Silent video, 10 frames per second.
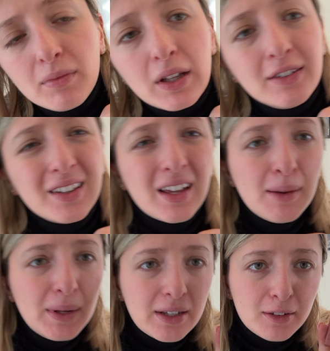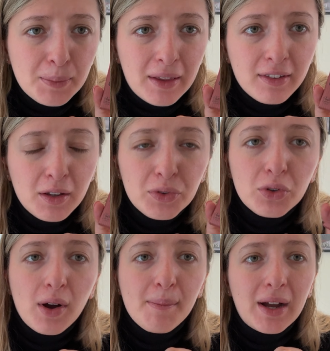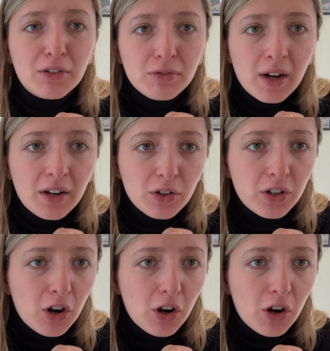It's a tiny bit expensive, so I might find other